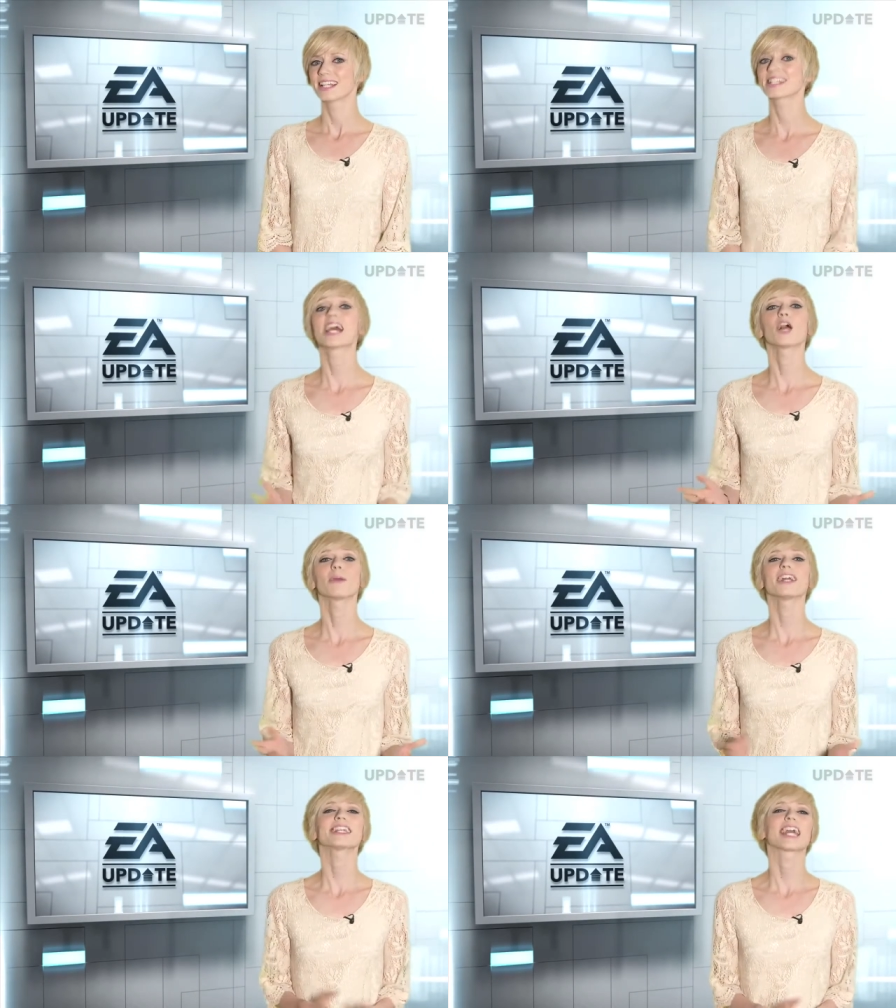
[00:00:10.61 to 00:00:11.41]
To
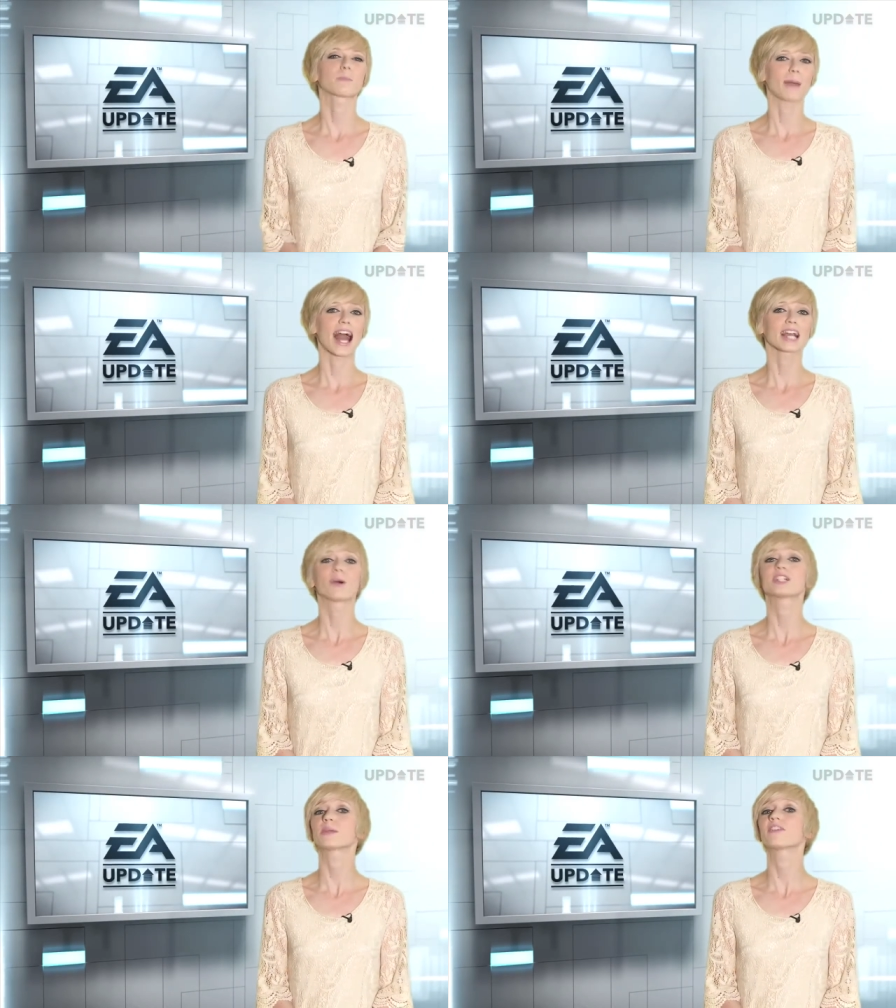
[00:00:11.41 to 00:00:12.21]
celebrate, kick back
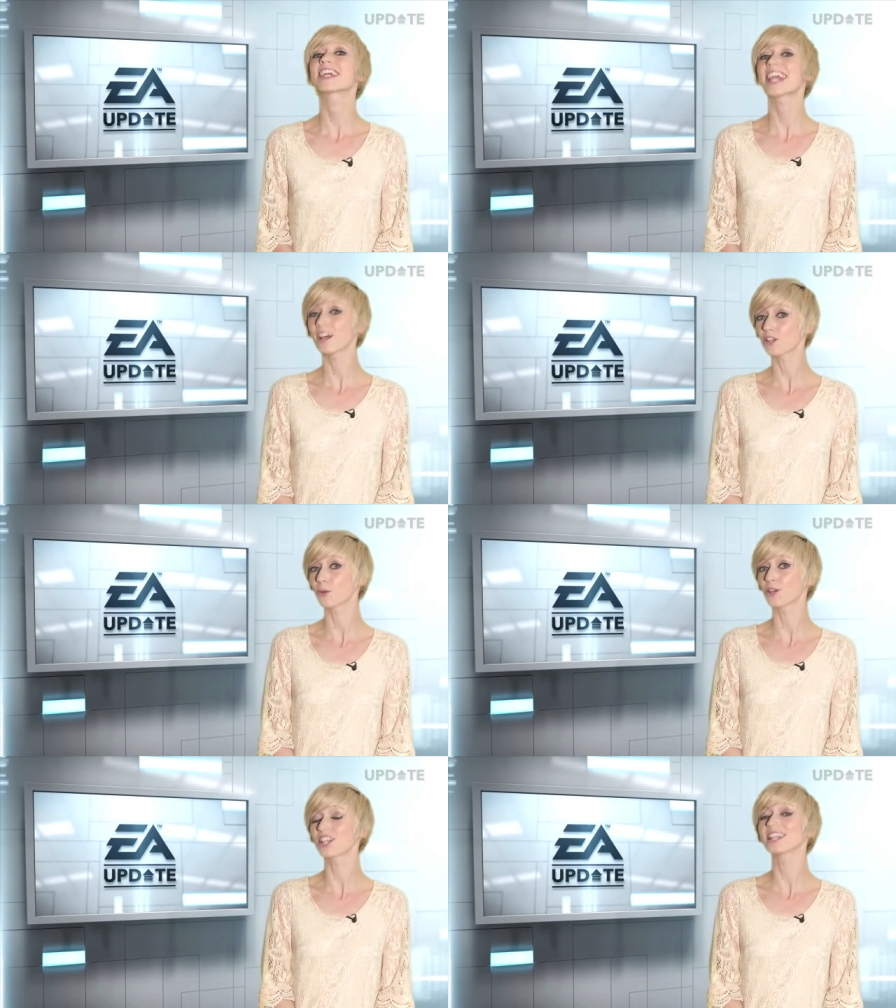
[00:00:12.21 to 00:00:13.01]
whilst we regale
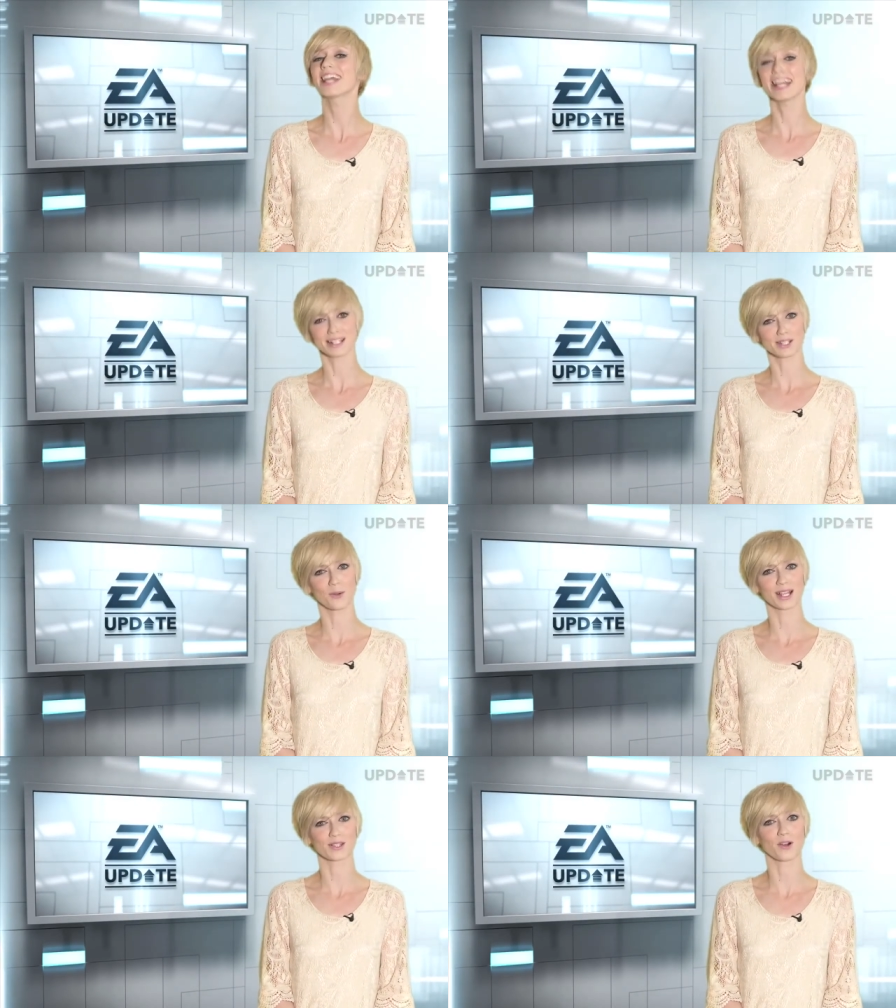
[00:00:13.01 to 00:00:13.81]
you with the latest
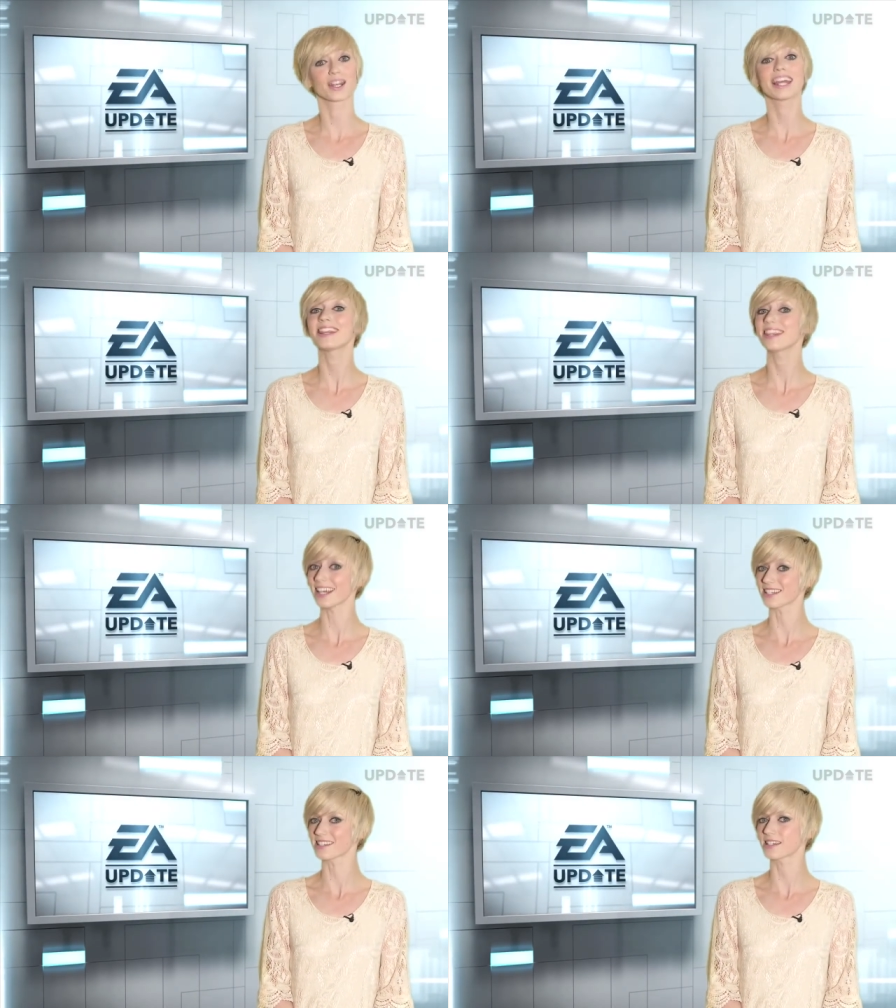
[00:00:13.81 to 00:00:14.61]
goings on in
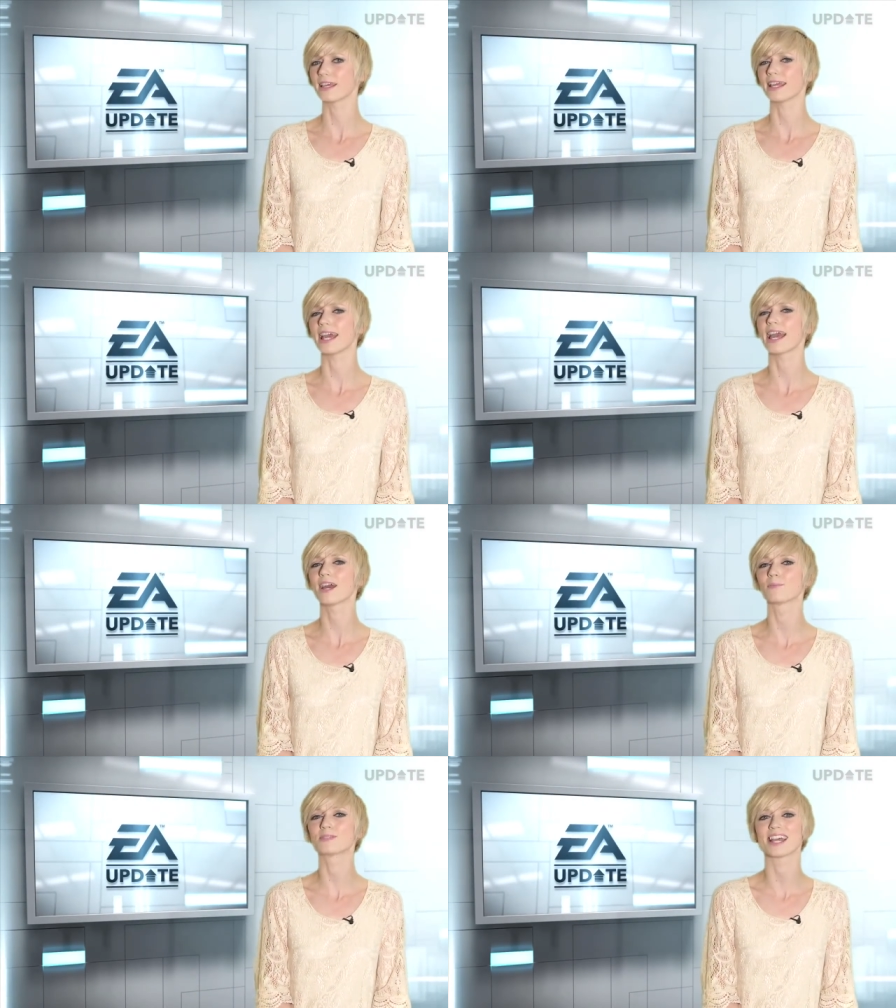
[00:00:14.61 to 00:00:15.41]
this EA
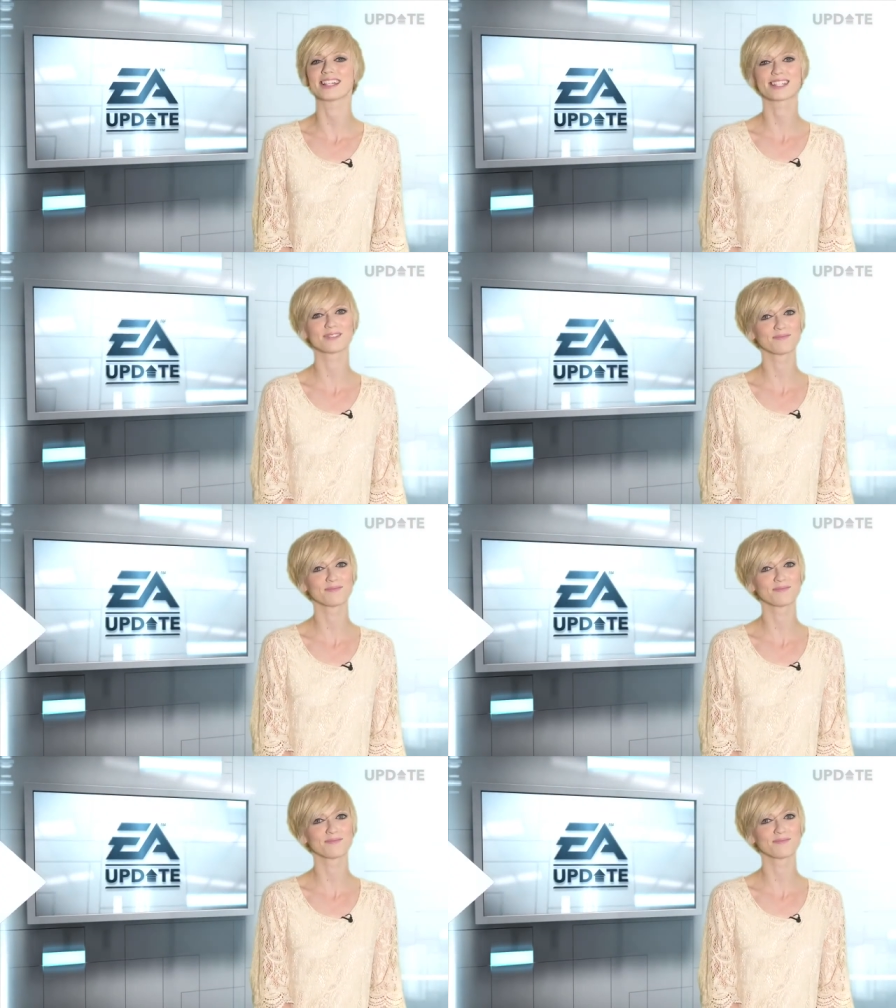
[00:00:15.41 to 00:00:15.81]
update.